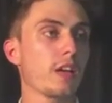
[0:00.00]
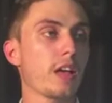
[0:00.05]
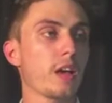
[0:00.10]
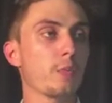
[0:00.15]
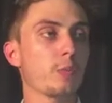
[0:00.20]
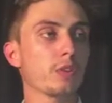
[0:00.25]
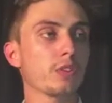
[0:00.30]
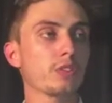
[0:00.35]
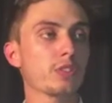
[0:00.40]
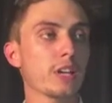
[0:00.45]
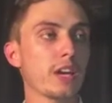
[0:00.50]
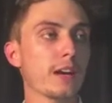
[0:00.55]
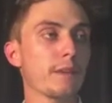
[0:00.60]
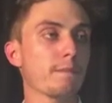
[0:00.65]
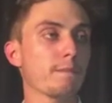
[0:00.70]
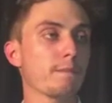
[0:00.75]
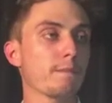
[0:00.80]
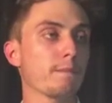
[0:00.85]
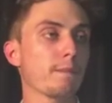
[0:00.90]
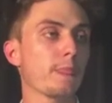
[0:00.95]
And we
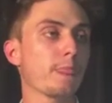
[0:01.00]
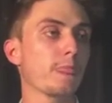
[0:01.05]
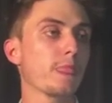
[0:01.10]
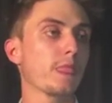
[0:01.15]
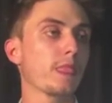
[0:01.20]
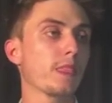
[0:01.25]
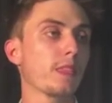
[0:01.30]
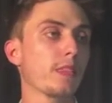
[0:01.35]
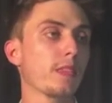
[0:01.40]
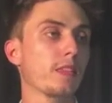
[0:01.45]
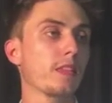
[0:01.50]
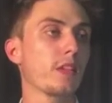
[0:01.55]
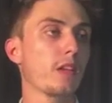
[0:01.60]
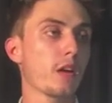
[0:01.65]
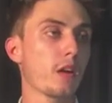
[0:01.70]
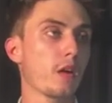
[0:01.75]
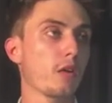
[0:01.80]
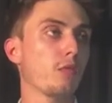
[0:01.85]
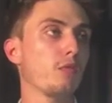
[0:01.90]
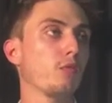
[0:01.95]
start.
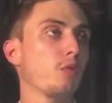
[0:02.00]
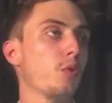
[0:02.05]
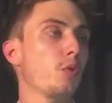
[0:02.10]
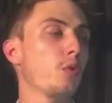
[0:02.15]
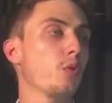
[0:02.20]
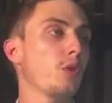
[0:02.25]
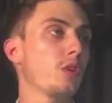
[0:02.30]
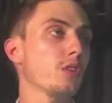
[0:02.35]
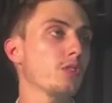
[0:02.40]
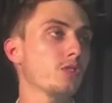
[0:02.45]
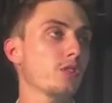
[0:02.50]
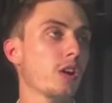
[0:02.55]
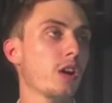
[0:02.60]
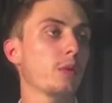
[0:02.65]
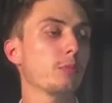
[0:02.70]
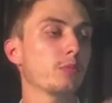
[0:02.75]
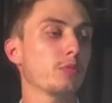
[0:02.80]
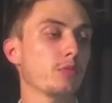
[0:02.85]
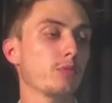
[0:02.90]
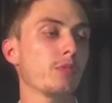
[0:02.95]
4
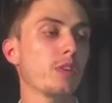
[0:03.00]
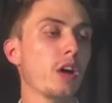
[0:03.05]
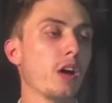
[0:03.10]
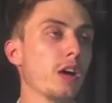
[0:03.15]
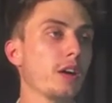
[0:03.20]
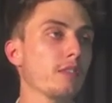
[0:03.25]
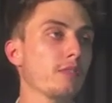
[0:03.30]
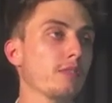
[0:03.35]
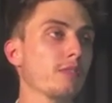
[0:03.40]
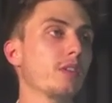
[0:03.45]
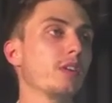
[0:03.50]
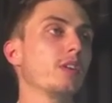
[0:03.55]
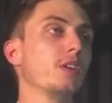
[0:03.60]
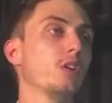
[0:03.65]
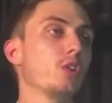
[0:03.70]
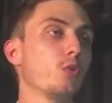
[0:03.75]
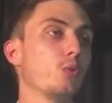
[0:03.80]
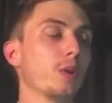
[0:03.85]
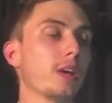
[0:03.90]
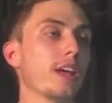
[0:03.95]
times 5,
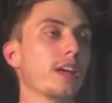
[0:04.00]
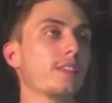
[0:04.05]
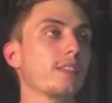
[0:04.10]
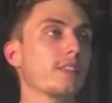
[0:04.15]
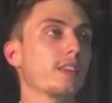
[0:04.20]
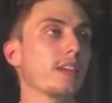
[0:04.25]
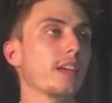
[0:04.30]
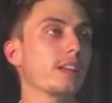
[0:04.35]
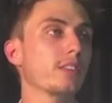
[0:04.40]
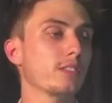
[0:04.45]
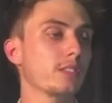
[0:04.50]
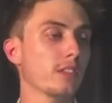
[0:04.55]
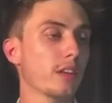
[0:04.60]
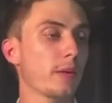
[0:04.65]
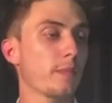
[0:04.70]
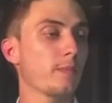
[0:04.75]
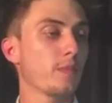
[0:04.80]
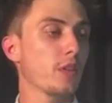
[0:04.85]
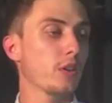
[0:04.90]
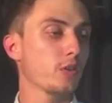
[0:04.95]
we get the
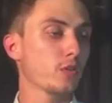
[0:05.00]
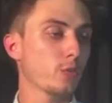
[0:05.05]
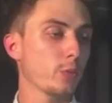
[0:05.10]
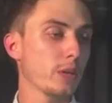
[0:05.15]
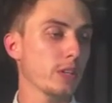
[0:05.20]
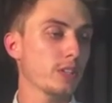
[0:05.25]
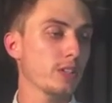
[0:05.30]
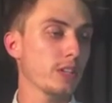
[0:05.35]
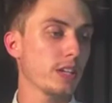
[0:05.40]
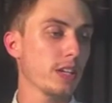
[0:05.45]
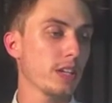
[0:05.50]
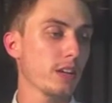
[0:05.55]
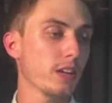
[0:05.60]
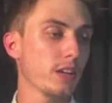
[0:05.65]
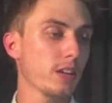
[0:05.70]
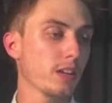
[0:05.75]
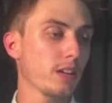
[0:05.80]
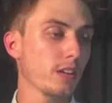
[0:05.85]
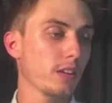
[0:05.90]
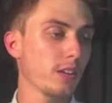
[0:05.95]
answer 20.
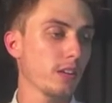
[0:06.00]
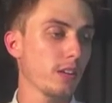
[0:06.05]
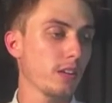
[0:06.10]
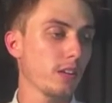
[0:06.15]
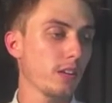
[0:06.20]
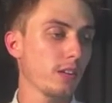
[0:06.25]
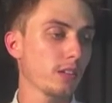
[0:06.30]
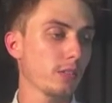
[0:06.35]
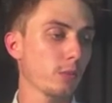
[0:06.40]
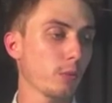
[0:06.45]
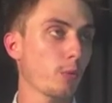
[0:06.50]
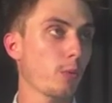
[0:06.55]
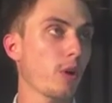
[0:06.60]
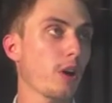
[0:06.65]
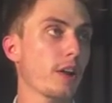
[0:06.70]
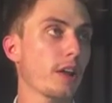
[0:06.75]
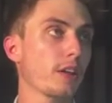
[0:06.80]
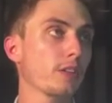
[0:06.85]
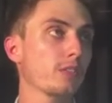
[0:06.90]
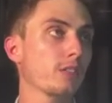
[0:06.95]
We
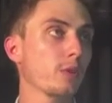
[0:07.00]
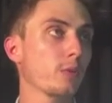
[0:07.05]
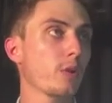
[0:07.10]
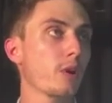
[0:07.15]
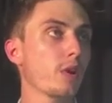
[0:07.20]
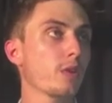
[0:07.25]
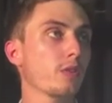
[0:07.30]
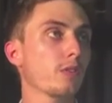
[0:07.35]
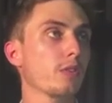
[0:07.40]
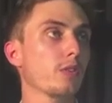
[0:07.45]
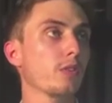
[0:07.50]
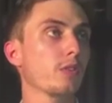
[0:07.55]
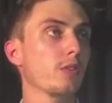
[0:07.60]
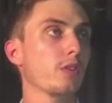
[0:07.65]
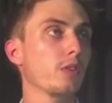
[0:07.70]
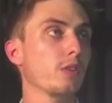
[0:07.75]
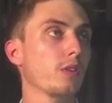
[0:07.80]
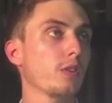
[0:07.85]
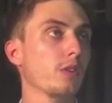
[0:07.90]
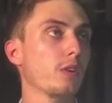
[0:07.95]
write our 0,
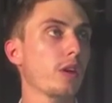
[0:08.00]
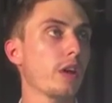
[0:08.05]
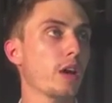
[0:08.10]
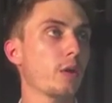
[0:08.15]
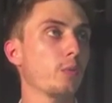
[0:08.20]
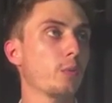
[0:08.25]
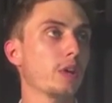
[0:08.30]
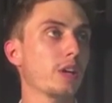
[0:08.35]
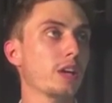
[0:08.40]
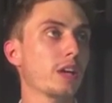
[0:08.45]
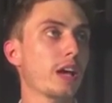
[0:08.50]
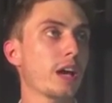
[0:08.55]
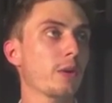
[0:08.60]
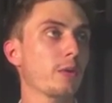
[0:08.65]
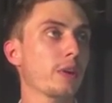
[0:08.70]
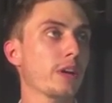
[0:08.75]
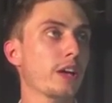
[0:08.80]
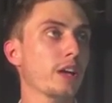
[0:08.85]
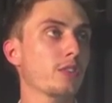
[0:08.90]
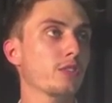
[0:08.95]
and we
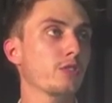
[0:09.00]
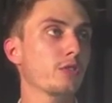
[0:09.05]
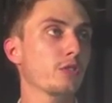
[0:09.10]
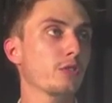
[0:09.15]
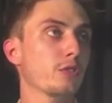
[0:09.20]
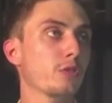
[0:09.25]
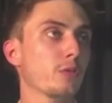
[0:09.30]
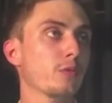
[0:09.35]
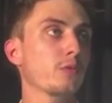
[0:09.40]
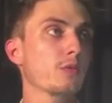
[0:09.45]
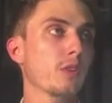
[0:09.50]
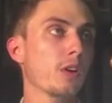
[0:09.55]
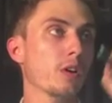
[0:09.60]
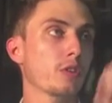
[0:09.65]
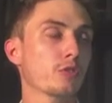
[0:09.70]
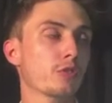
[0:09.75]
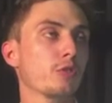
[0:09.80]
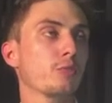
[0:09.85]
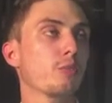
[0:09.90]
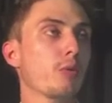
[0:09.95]
carry our 2. I
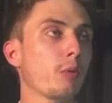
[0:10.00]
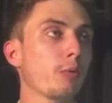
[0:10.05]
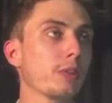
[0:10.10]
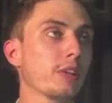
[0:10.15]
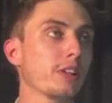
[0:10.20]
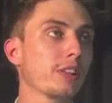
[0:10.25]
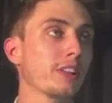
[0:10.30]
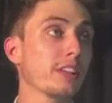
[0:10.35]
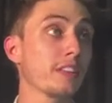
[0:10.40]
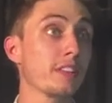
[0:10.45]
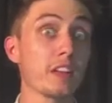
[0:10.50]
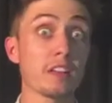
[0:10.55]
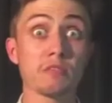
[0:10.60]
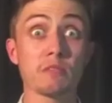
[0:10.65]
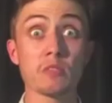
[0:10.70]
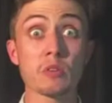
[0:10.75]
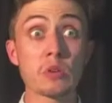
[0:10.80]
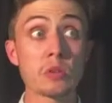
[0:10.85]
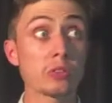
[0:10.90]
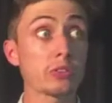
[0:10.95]
should have probably cleaned that
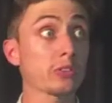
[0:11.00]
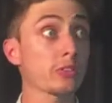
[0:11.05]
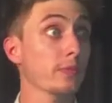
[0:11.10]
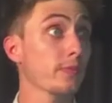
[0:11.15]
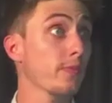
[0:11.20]
first.